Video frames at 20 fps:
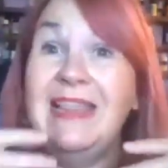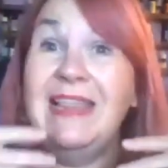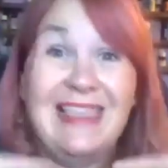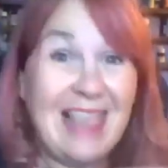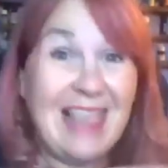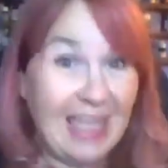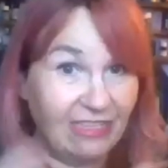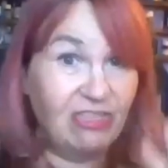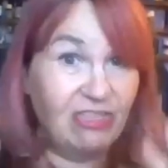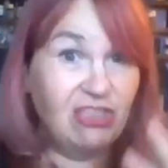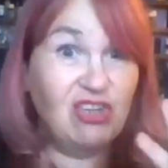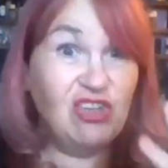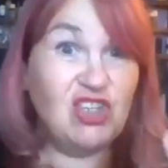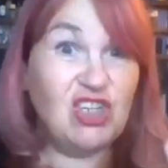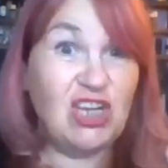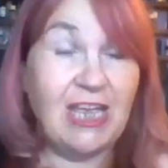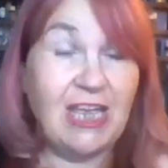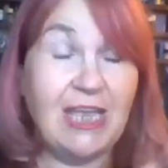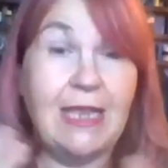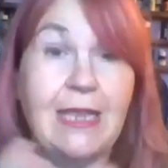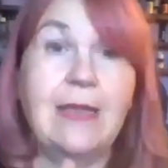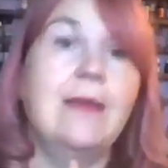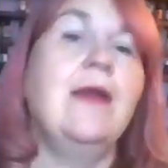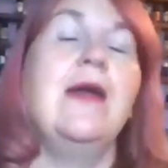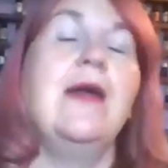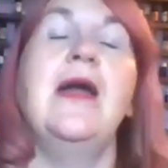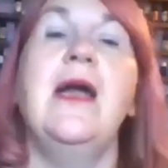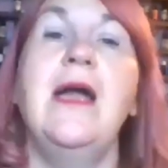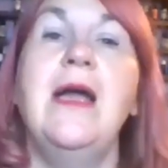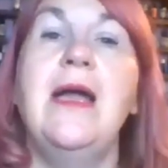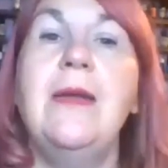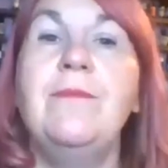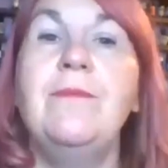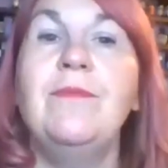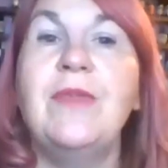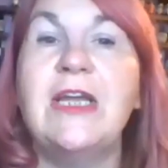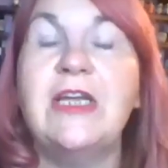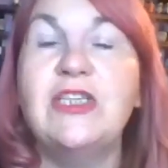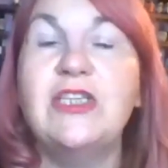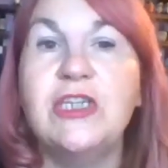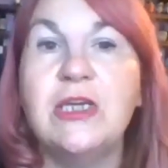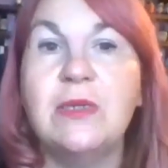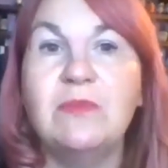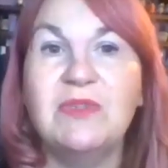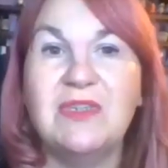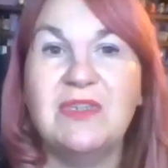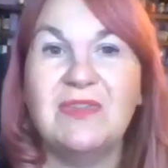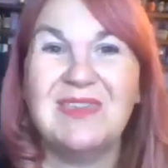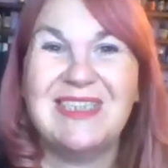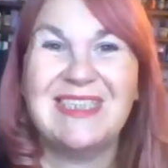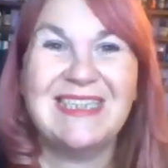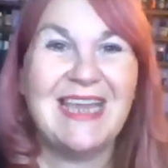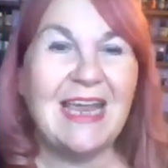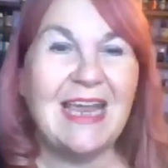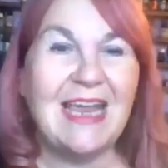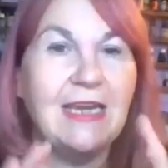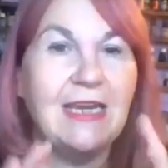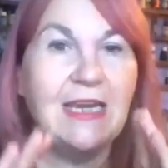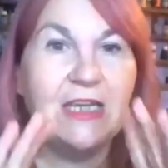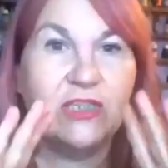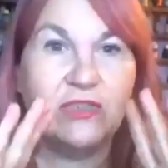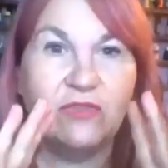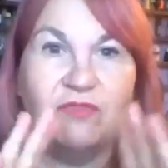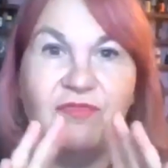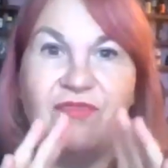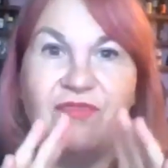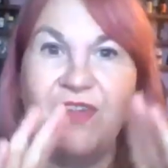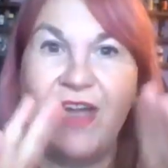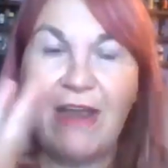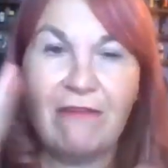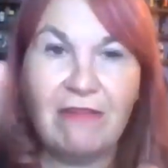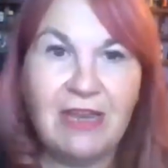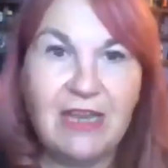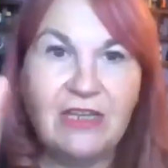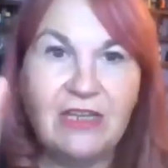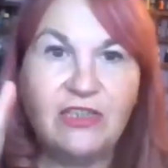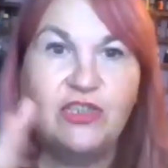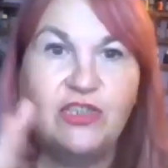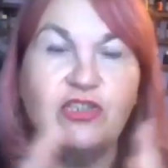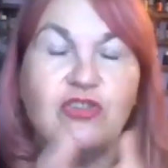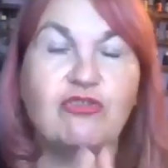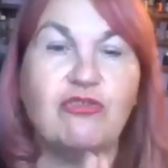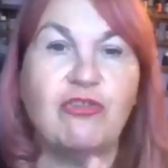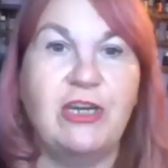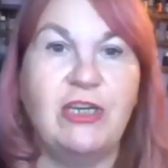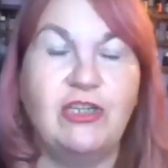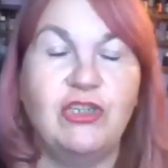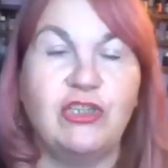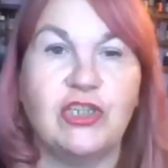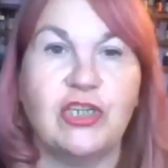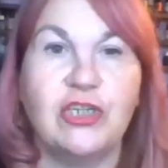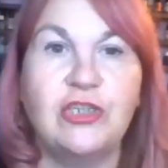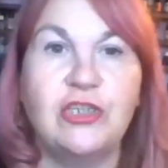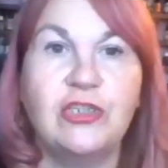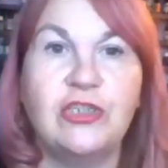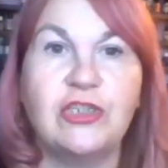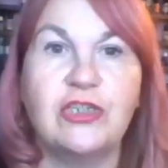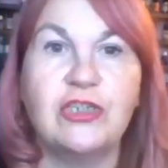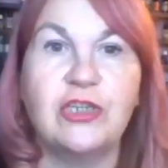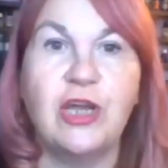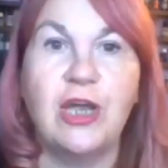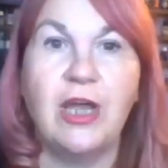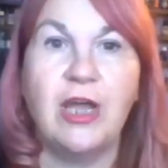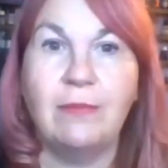lethargy. In terms of skin, it's very astringent.